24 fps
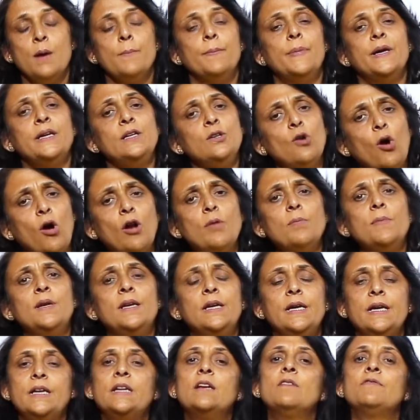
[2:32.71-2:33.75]
but
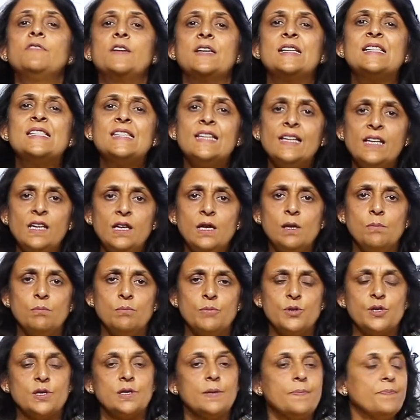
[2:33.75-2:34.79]
normally it affects the
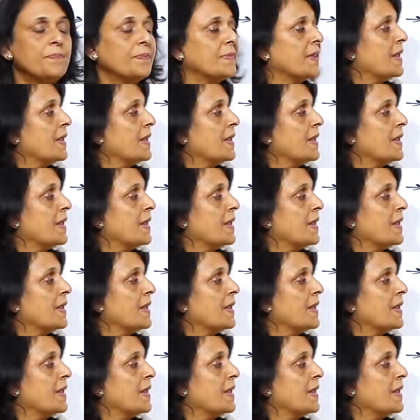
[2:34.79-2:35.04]
limbs.